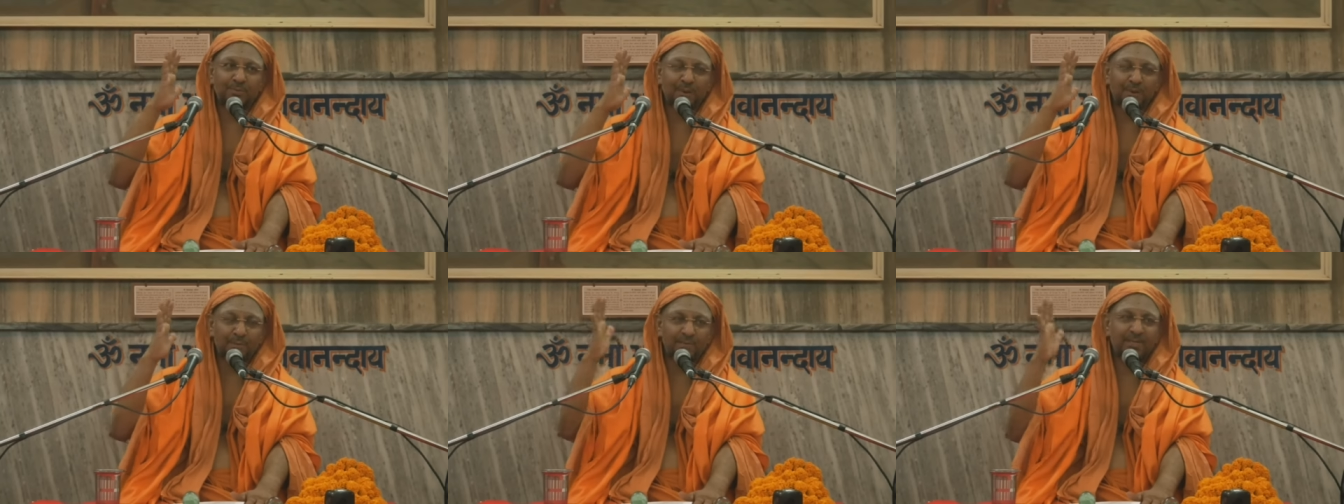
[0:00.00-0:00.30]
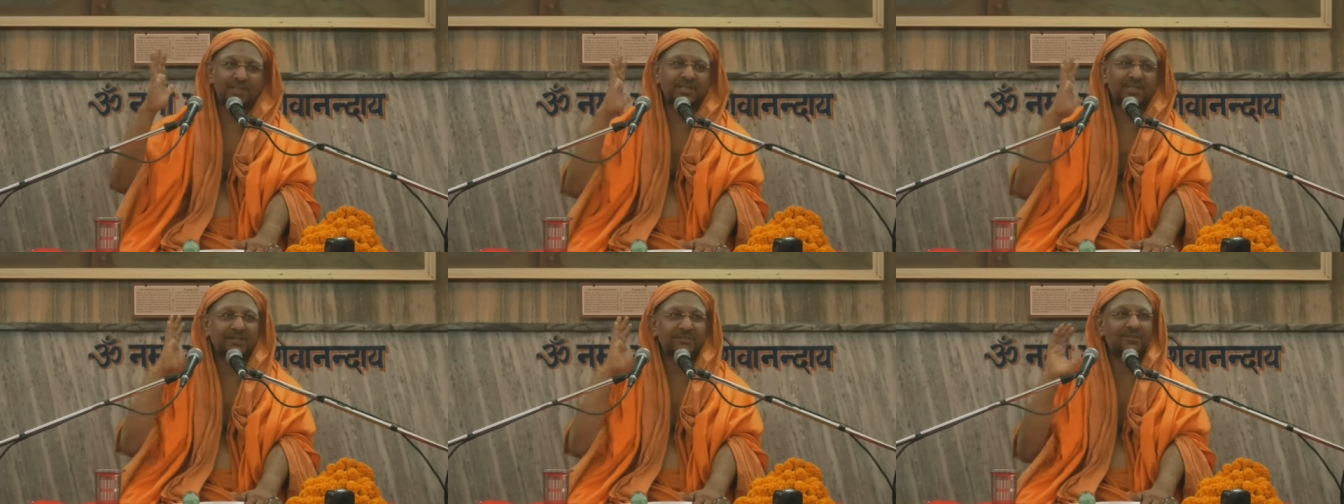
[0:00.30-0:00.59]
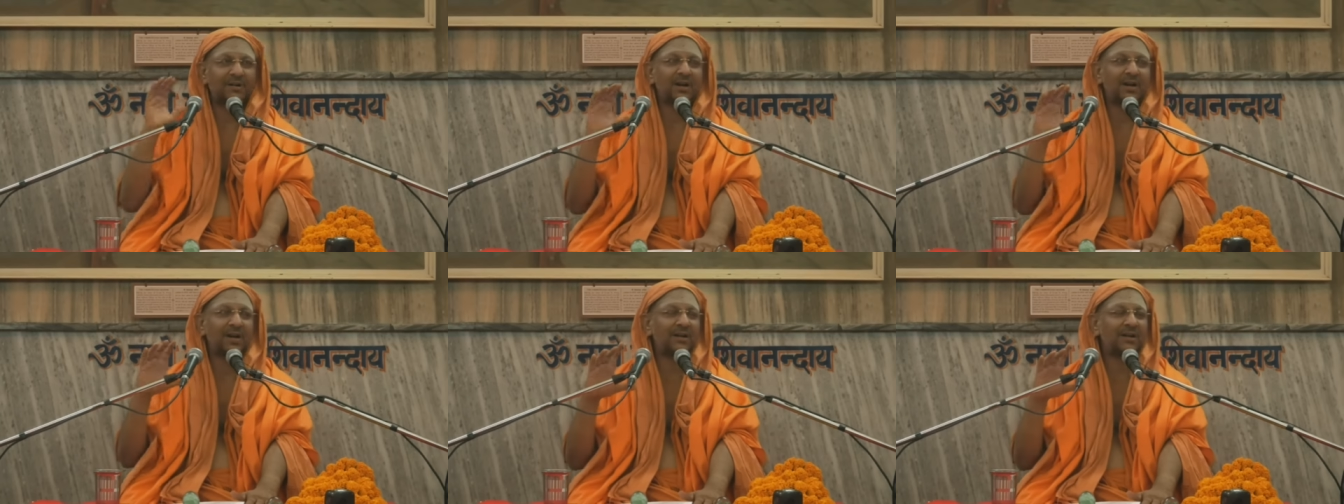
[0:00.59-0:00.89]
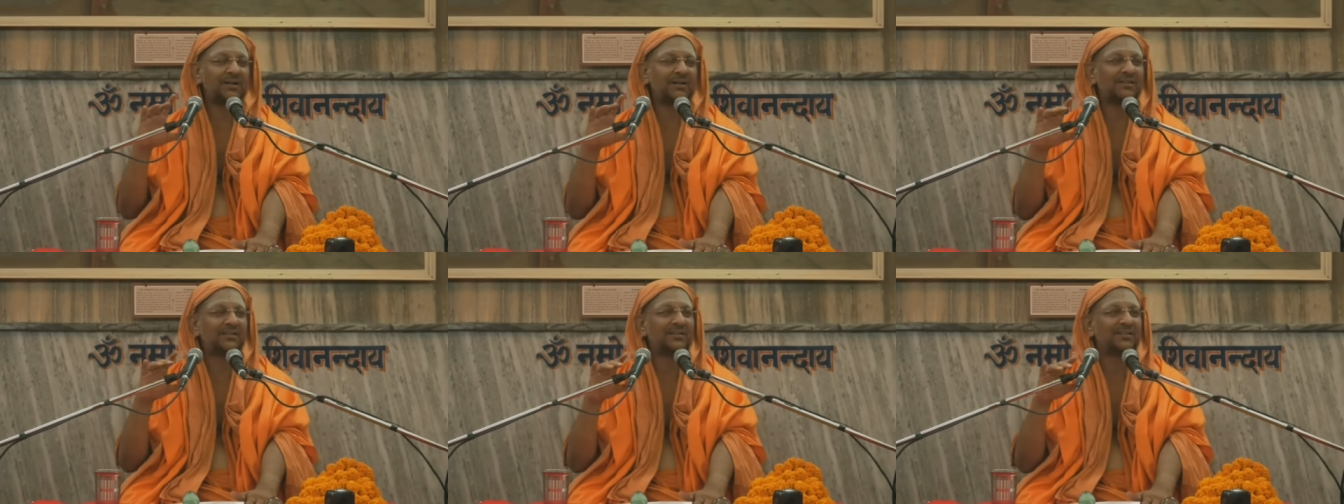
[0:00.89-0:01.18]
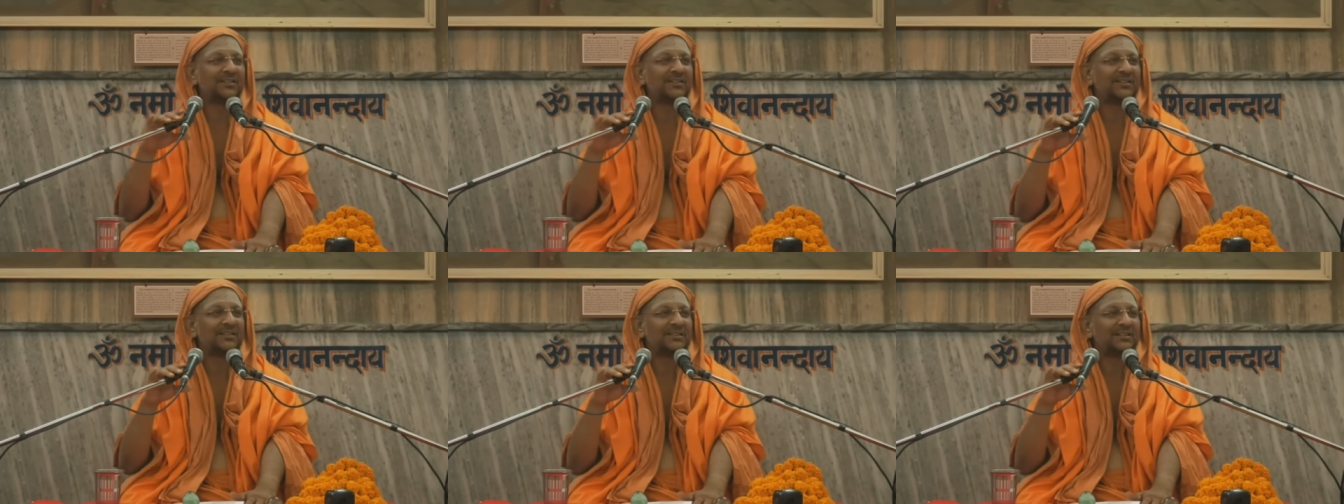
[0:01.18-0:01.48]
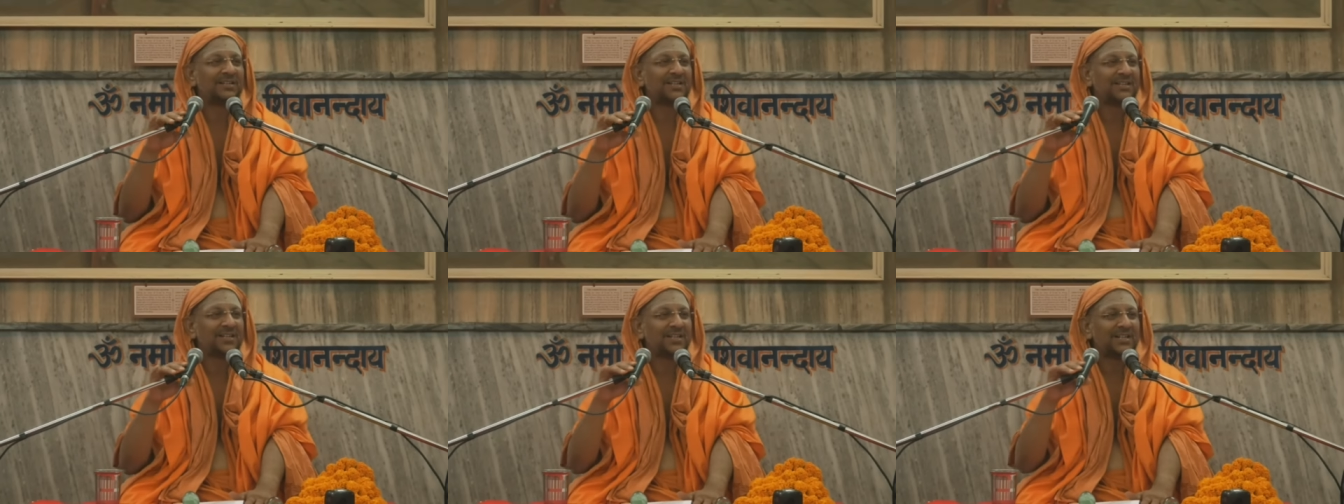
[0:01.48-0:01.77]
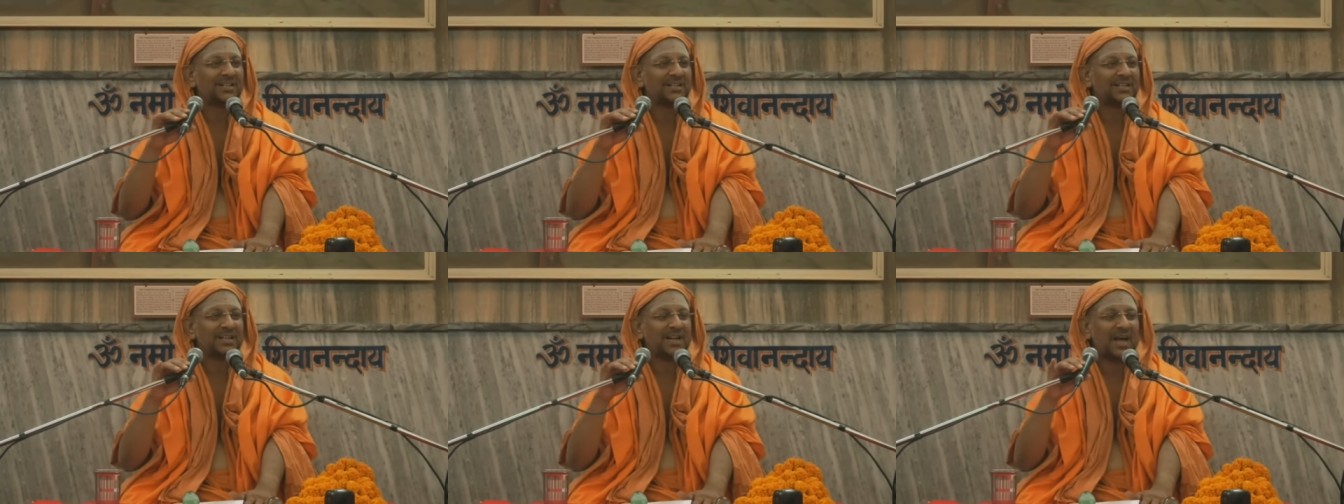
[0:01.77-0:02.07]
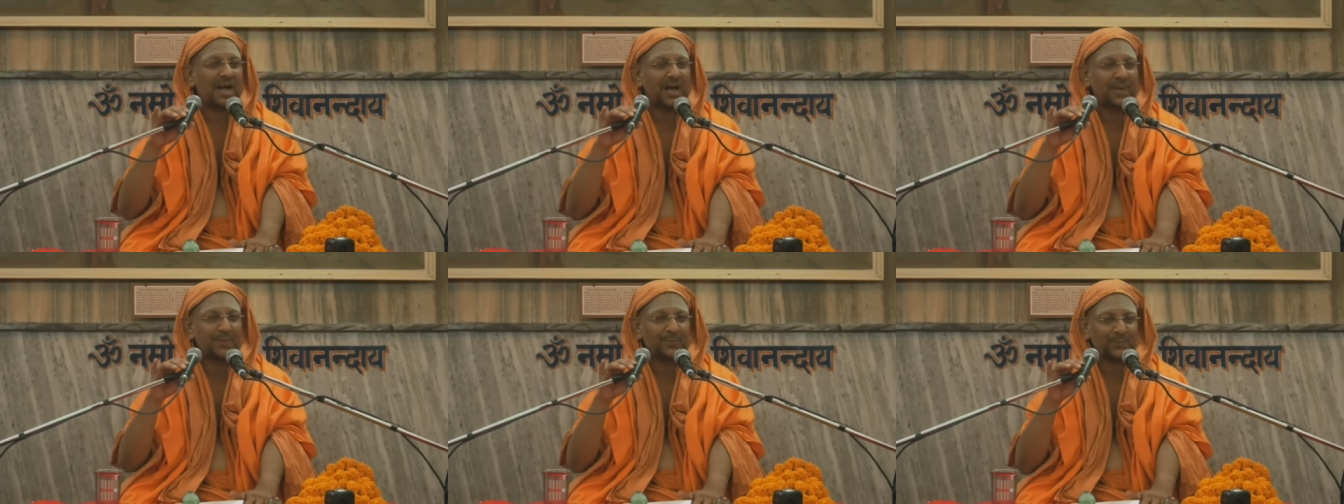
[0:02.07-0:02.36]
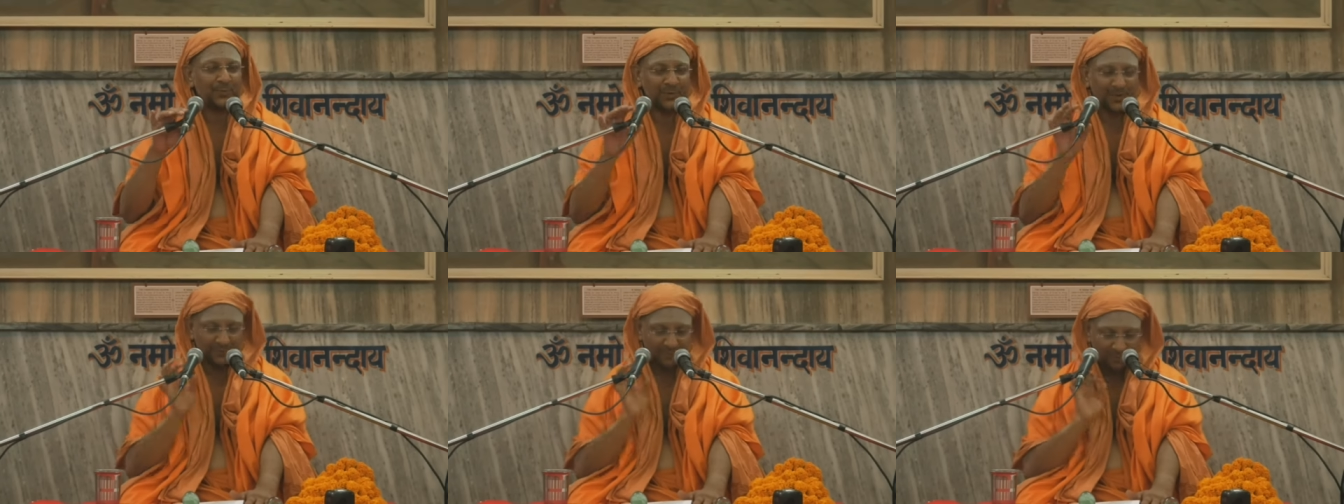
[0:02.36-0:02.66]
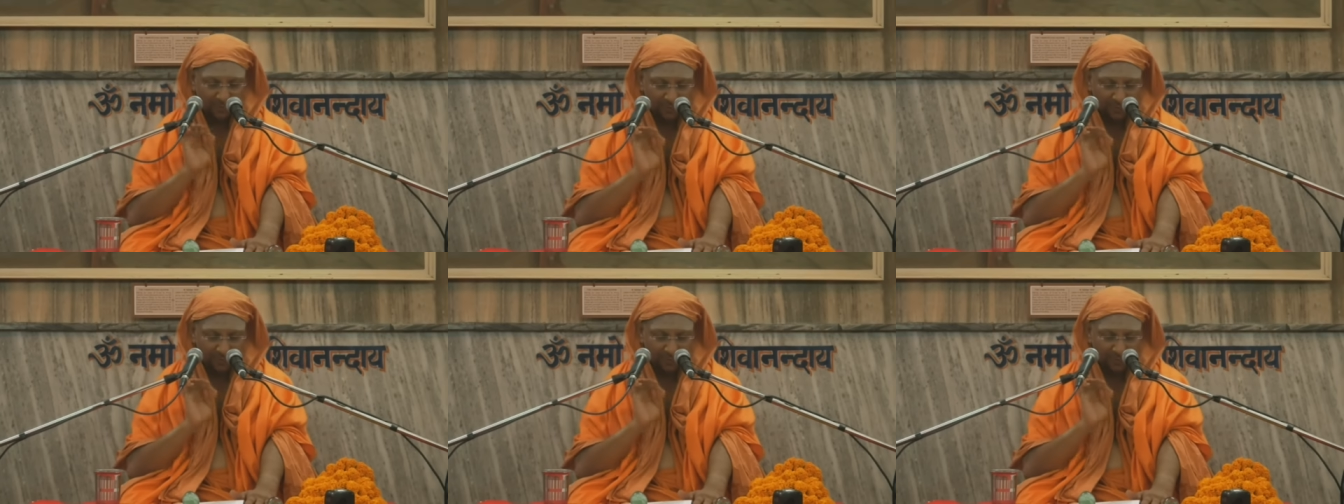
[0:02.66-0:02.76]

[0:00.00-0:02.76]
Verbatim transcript: Brahmadeva, up to a